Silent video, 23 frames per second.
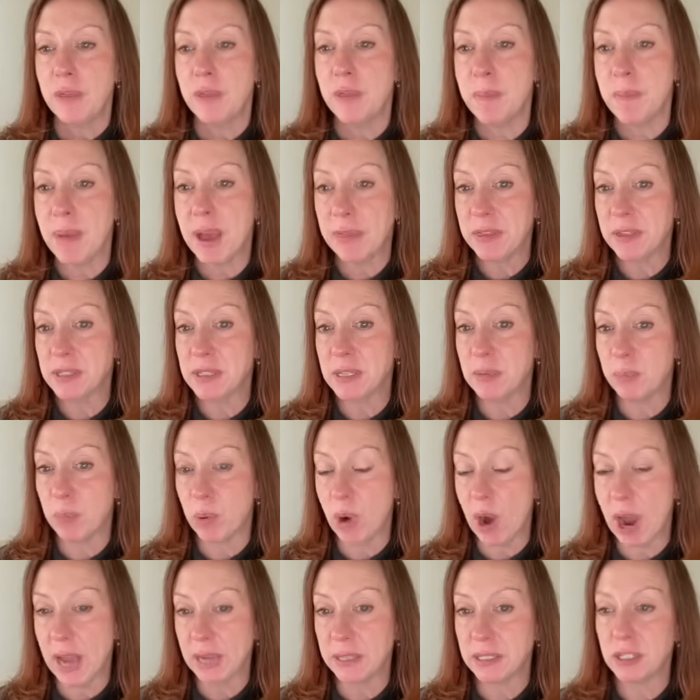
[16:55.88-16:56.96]
The methods and
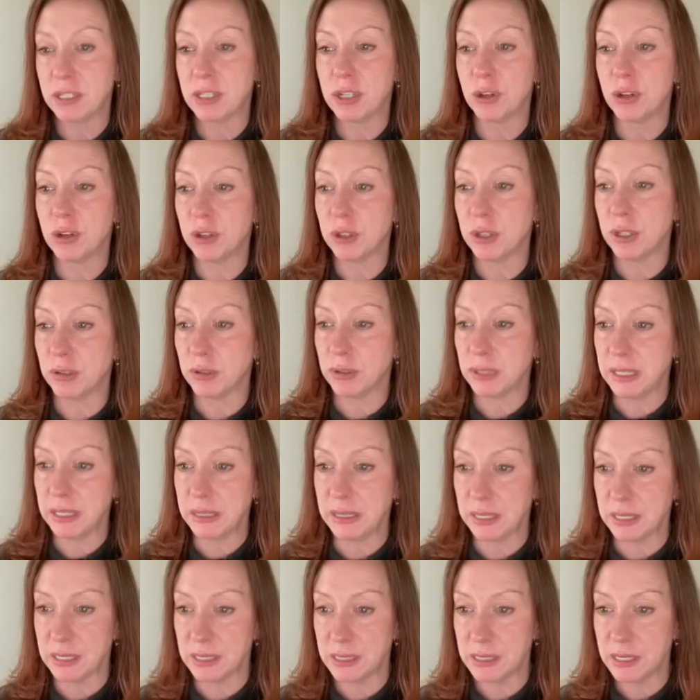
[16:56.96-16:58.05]
practice are clearly
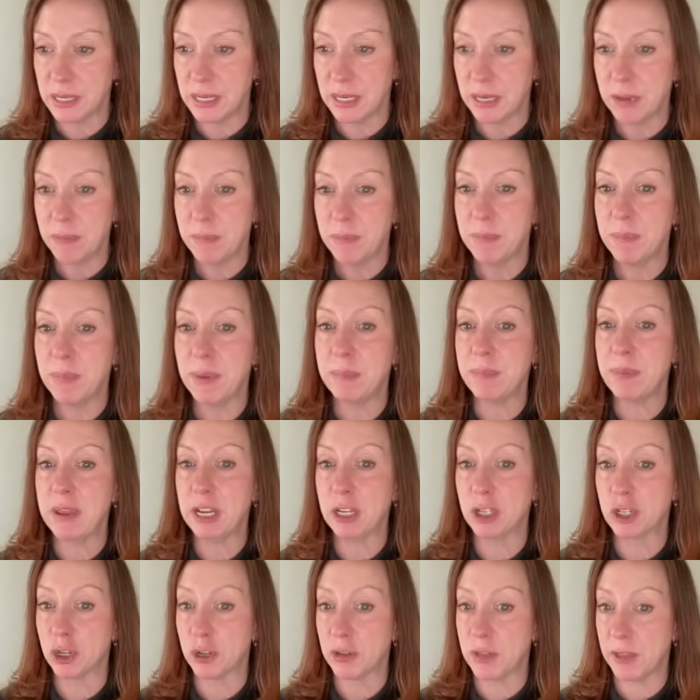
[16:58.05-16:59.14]
listed and
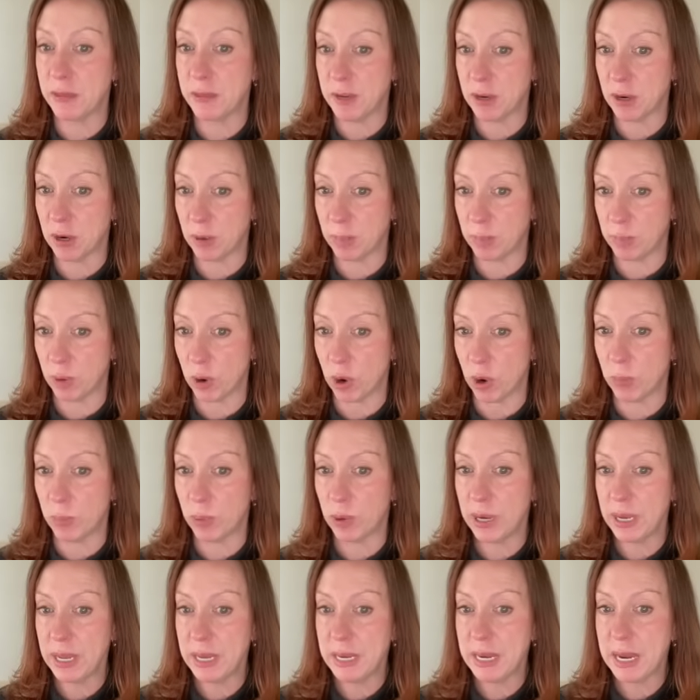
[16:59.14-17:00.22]
make sure that they are
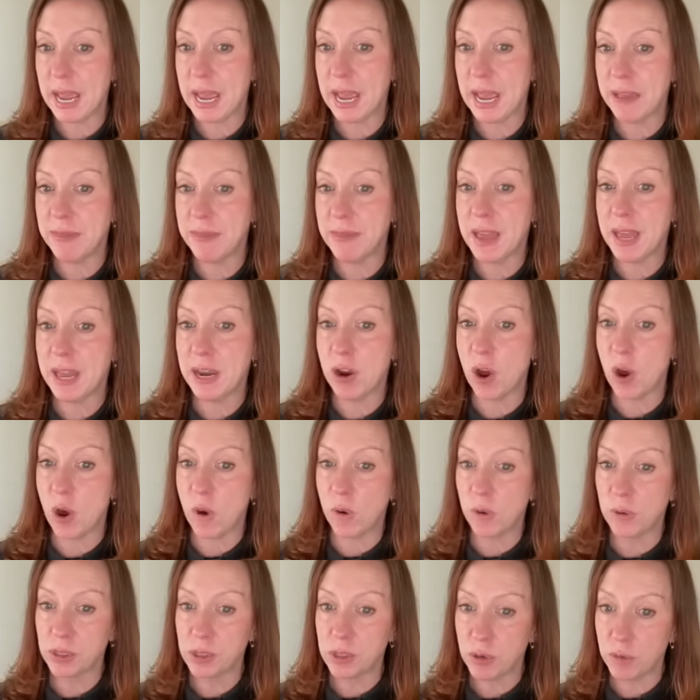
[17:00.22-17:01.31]
appropriate and then
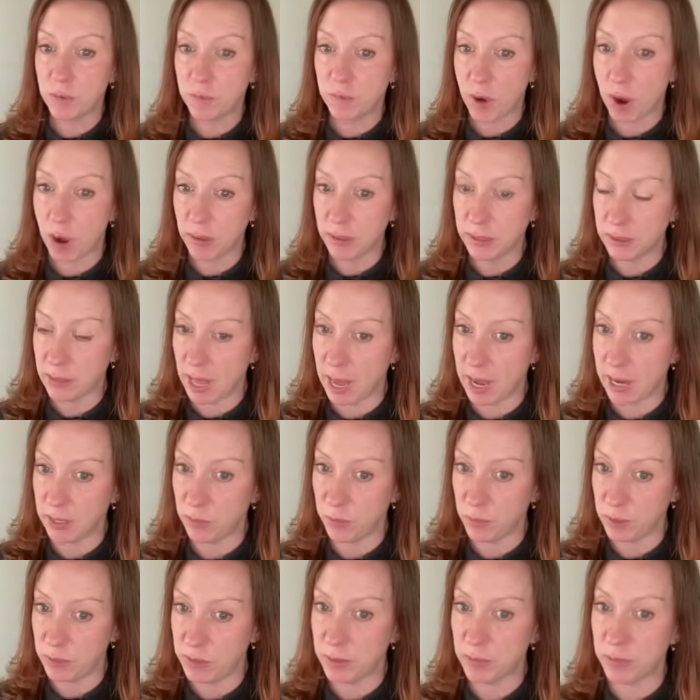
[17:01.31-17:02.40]
also fall in
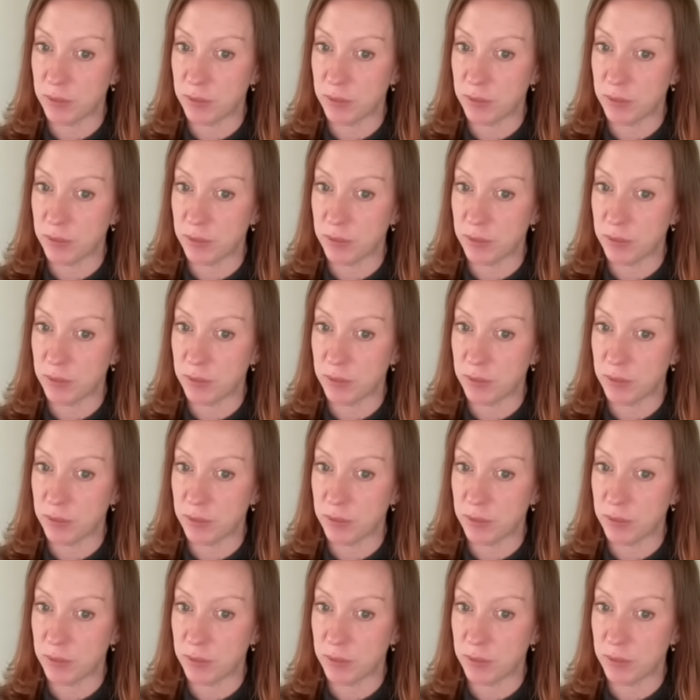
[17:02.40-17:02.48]
line with